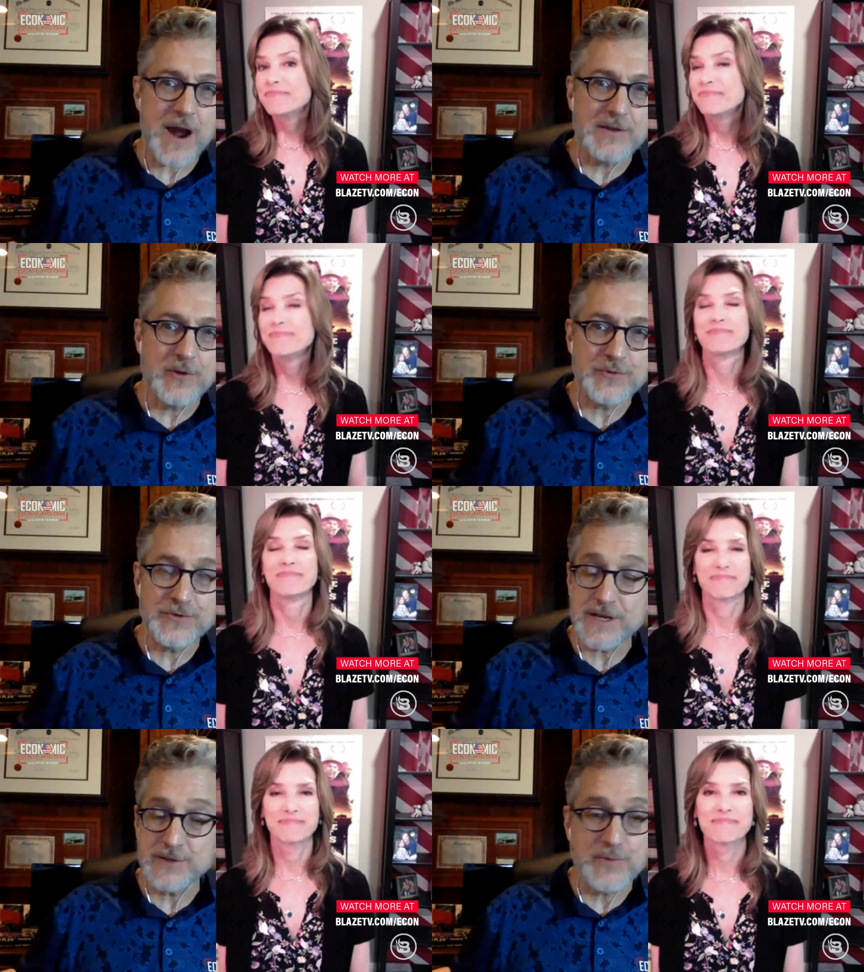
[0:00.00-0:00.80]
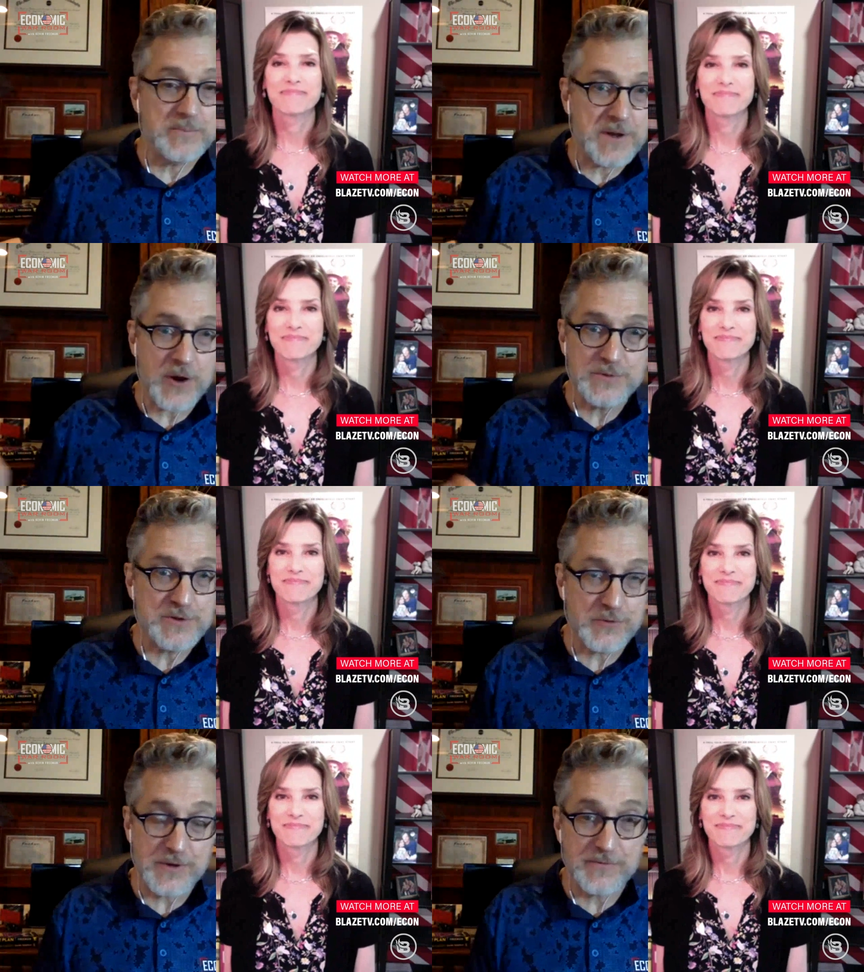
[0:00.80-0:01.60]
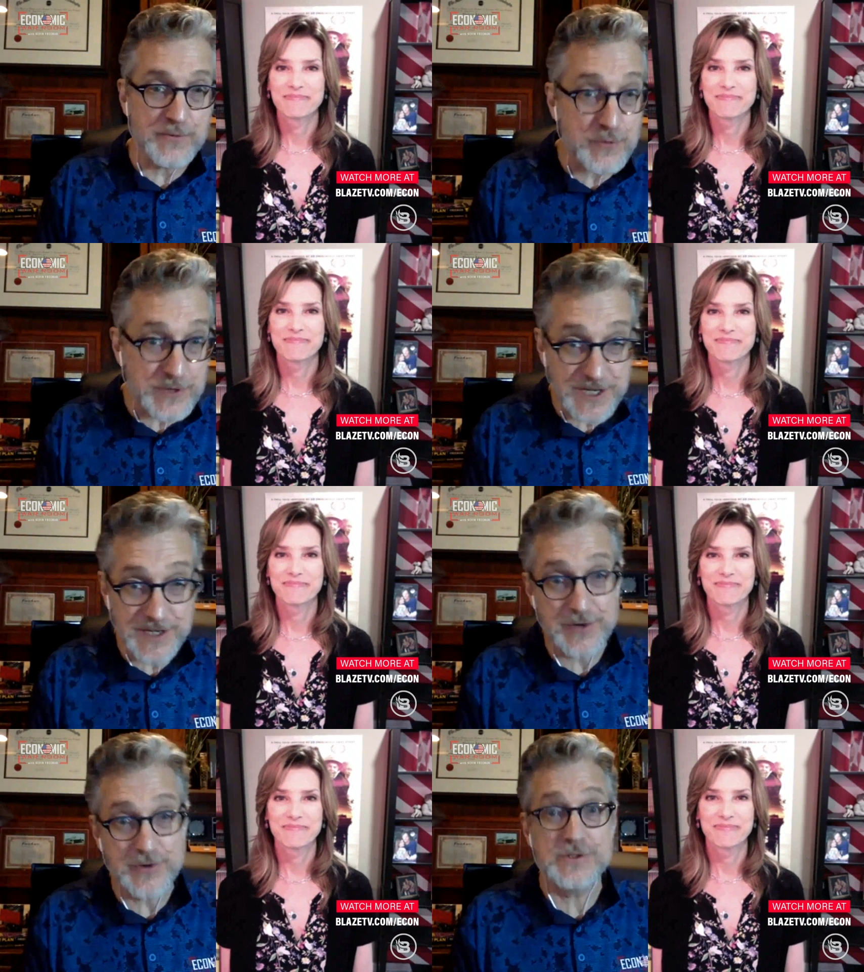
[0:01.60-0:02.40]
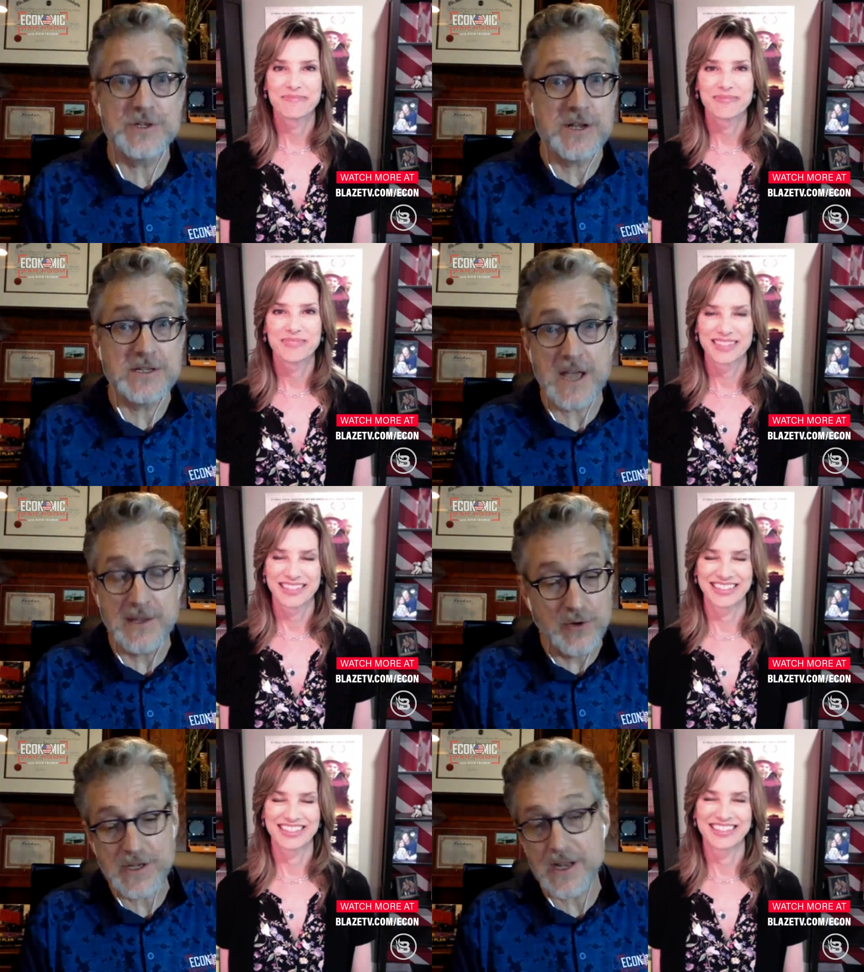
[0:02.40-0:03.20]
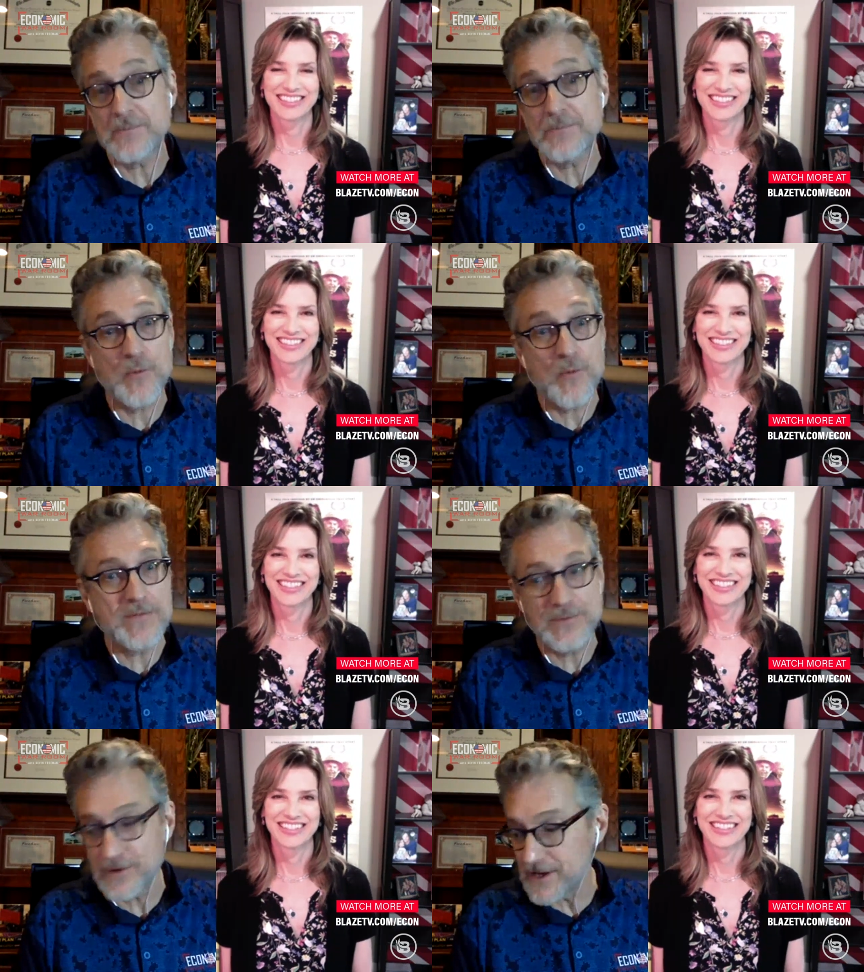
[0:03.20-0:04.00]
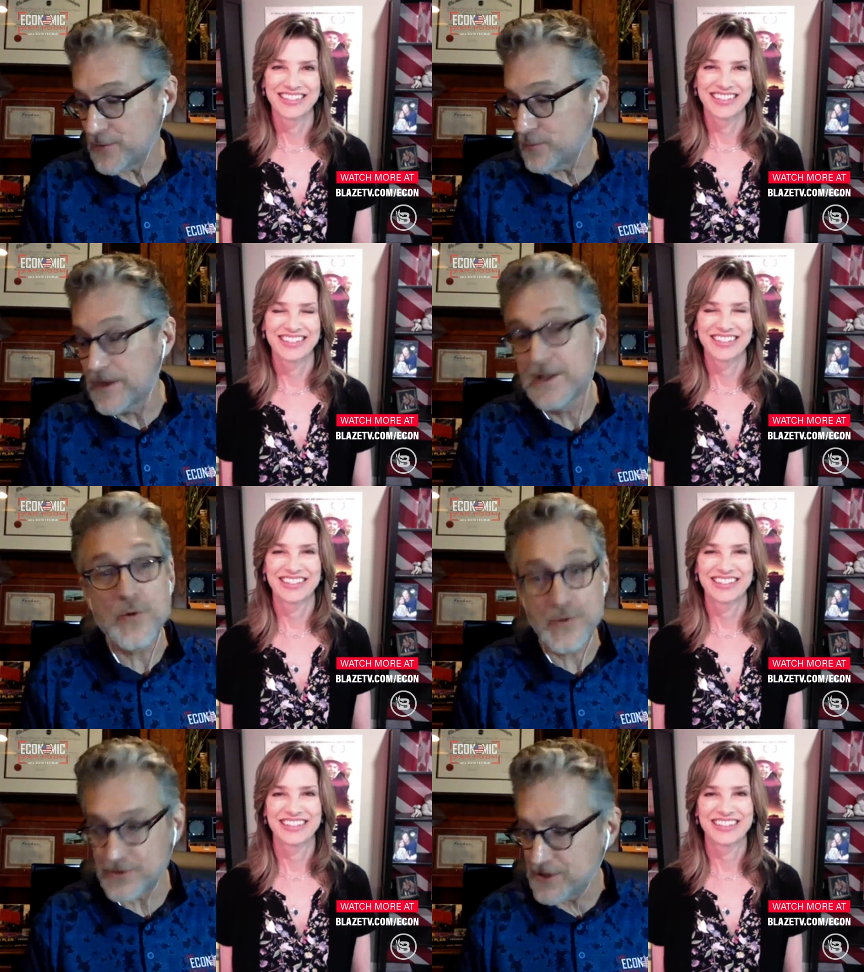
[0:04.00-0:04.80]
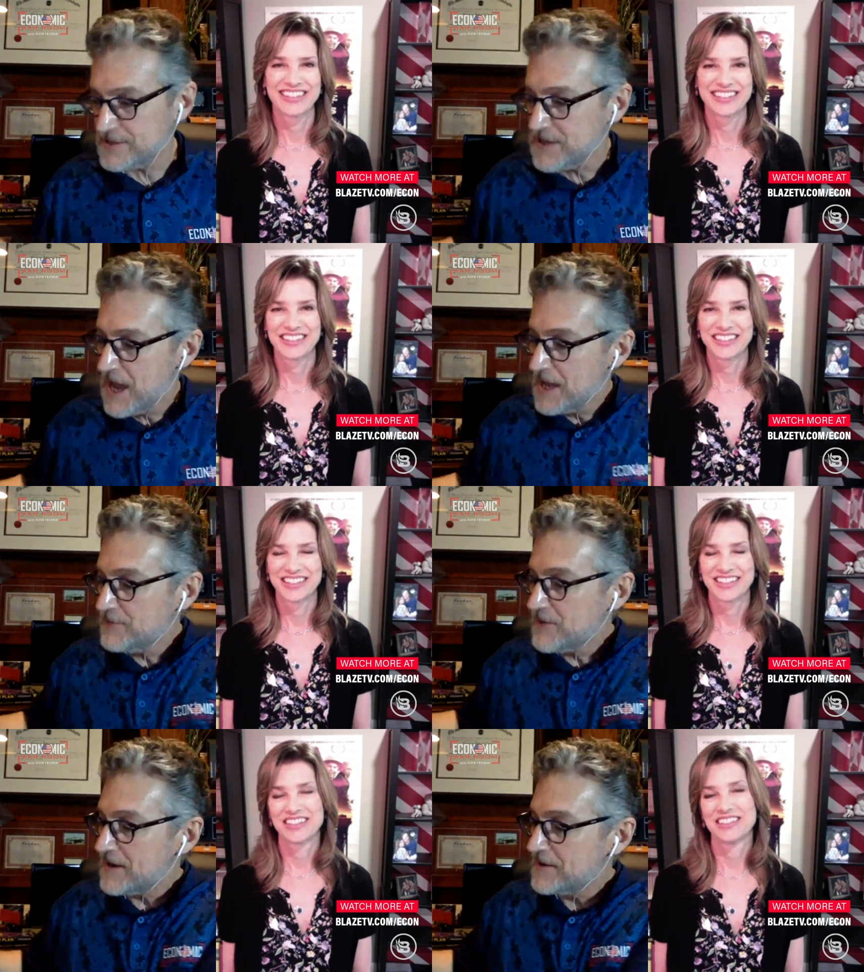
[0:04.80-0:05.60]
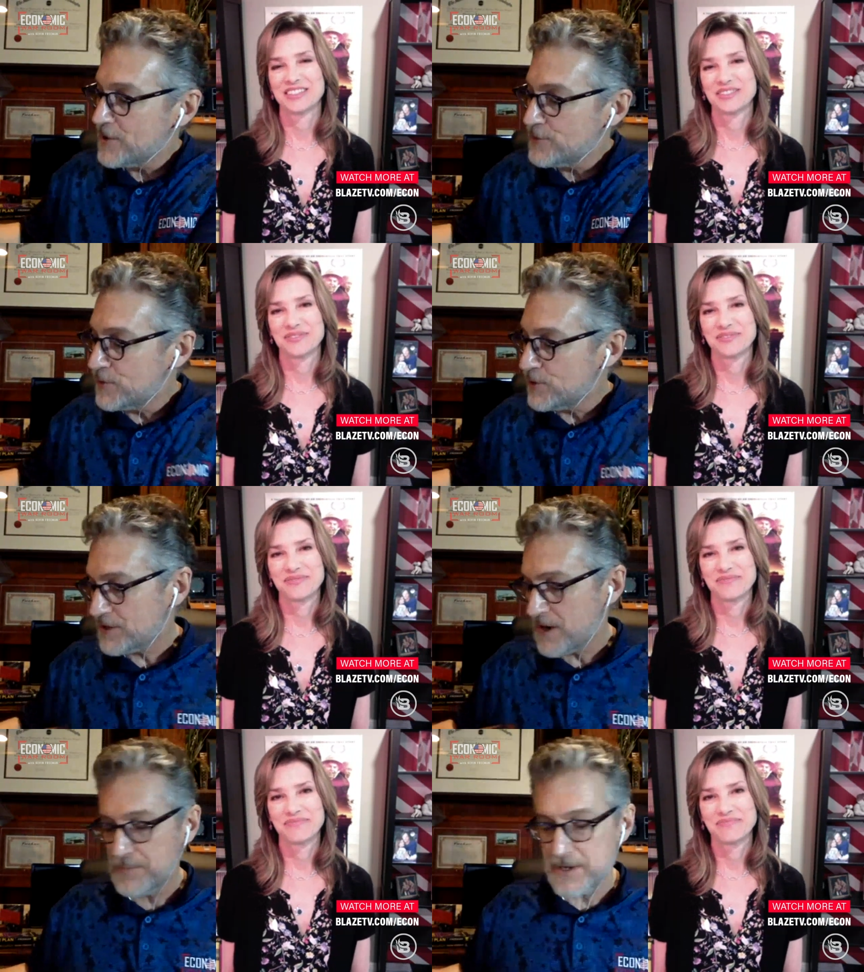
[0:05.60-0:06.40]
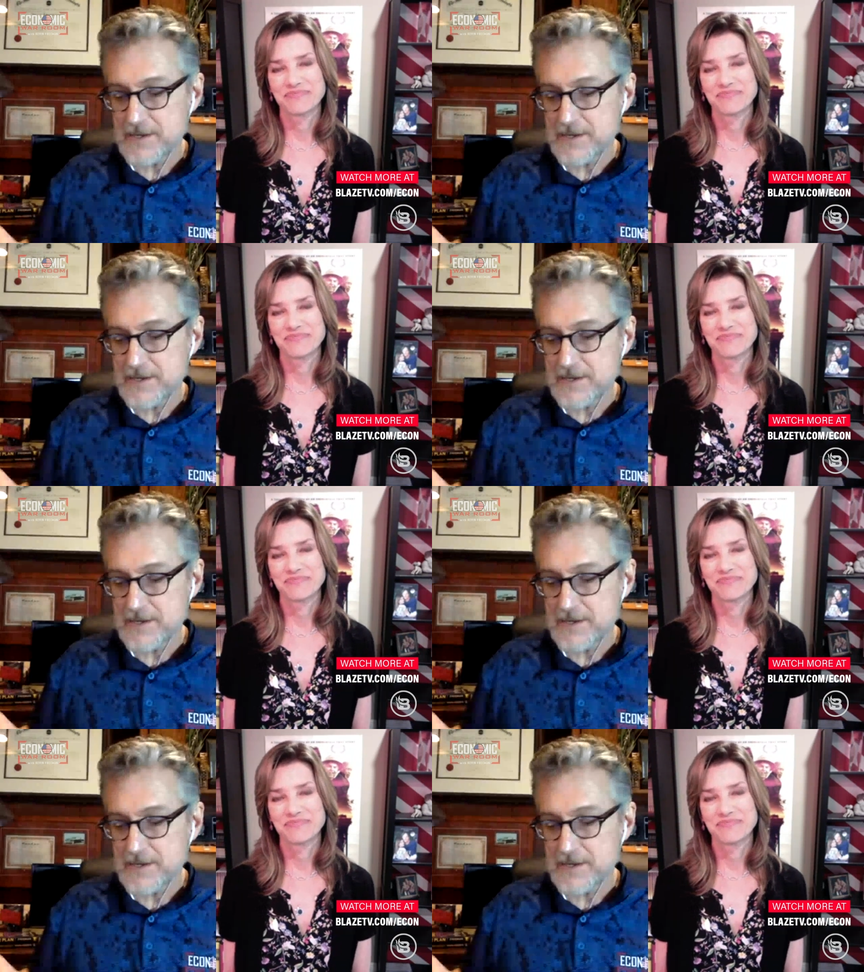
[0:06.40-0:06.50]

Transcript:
Speaker 1: I learned things. We've been homeschooling for 13 years, and as I looked at it, my wife looked at it, we learned things. You've got another book that I